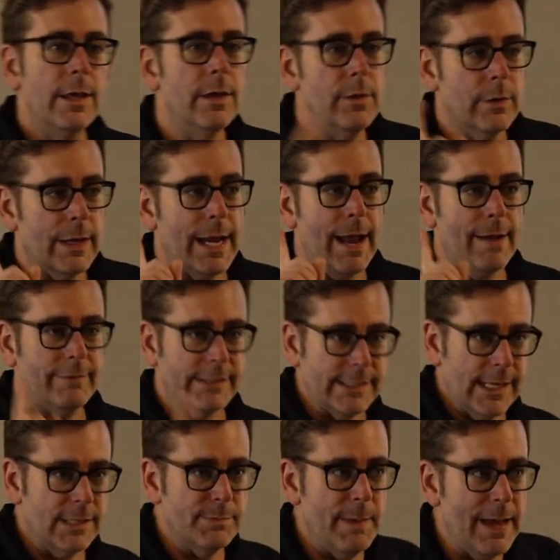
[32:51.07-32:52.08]
you can have a
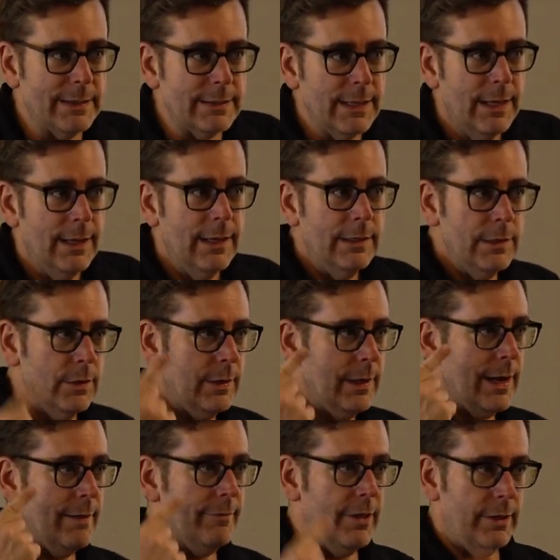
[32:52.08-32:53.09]
suspect. You
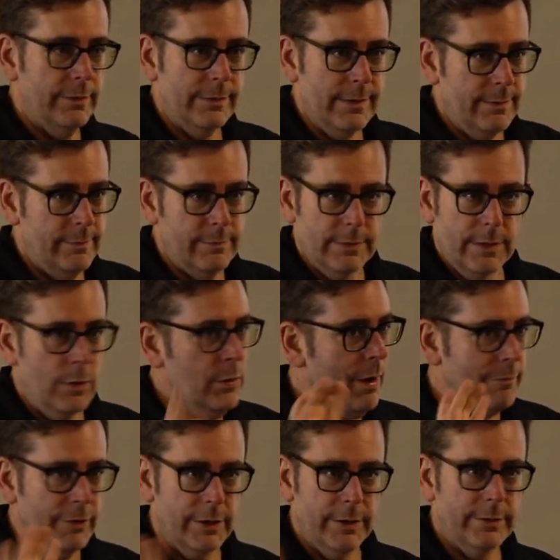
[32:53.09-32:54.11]
can have the
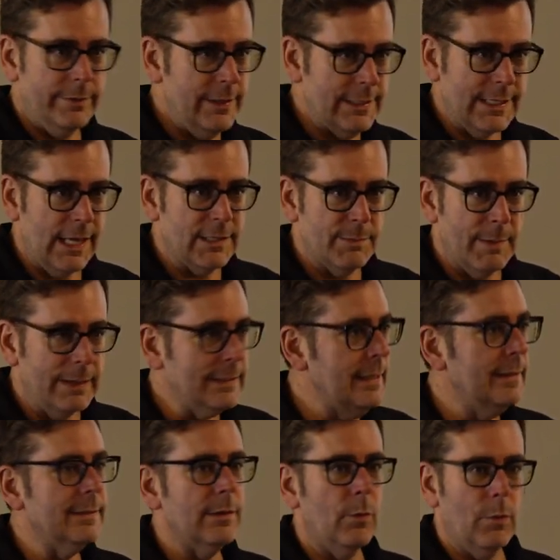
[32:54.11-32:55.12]
whoever the suspect
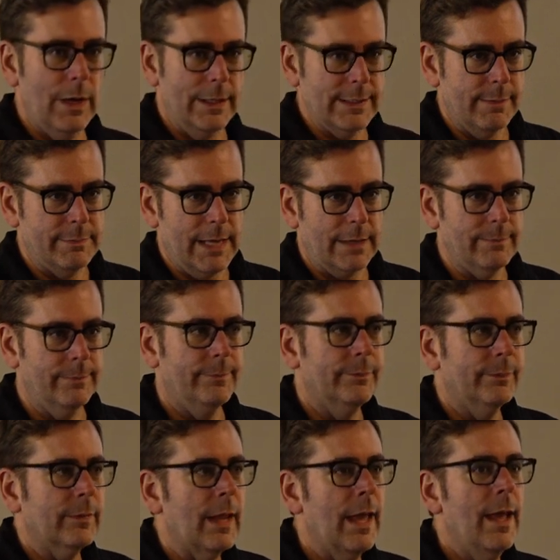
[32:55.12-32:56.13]
is winds up dead.
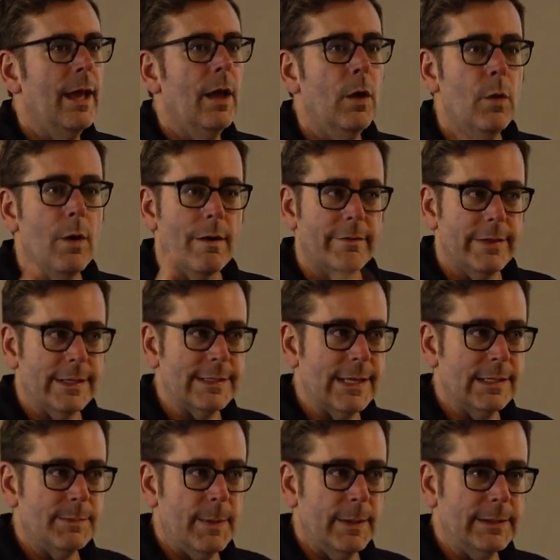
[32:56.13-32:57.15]
Whoever the
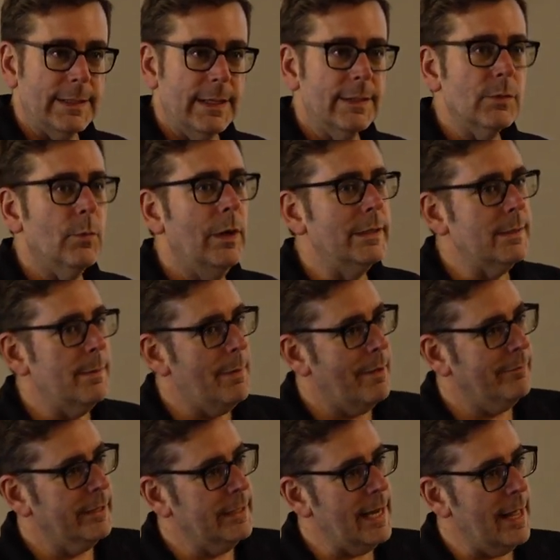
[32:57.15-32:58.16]
suspect is winds up
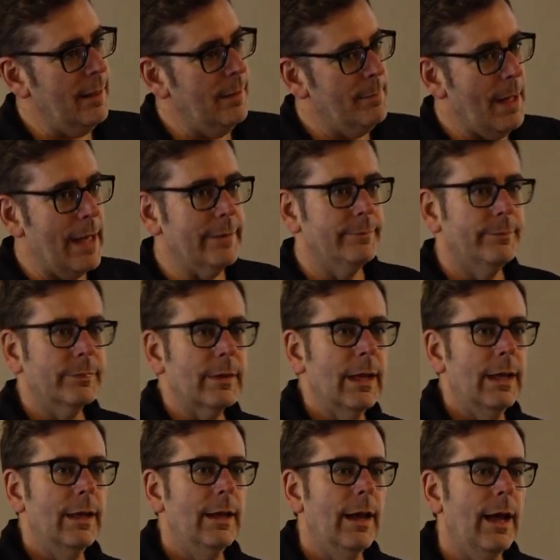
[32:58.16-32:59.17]
having an alibi.
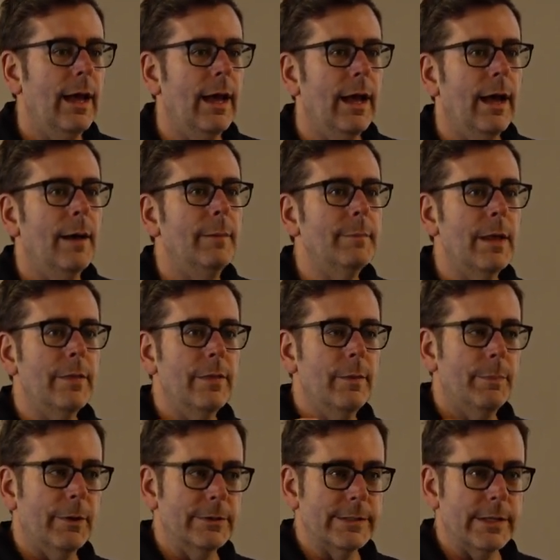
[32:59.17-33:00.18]
Um, the
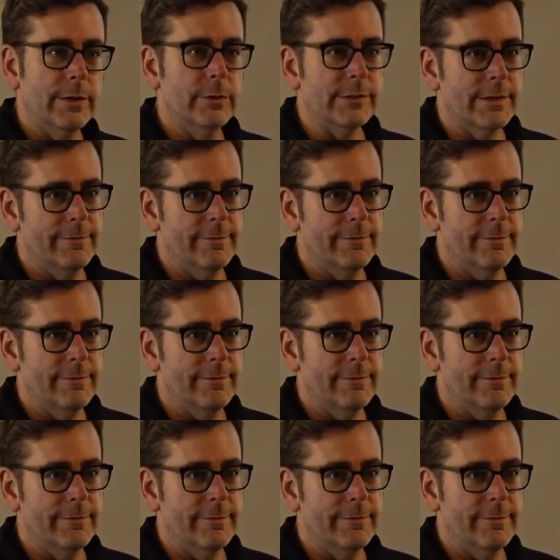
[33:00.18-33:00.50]
person who's